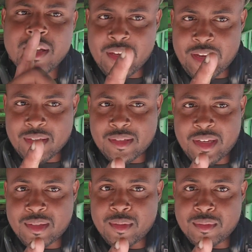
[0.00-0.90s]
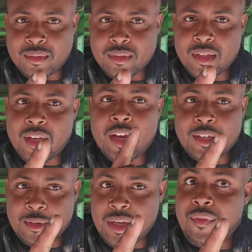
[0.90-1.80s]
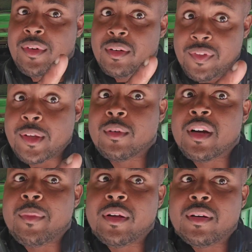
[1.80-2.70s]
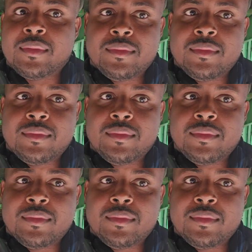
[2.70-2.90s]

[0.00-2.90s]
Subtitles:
And stay tuned. I do have another video coming up.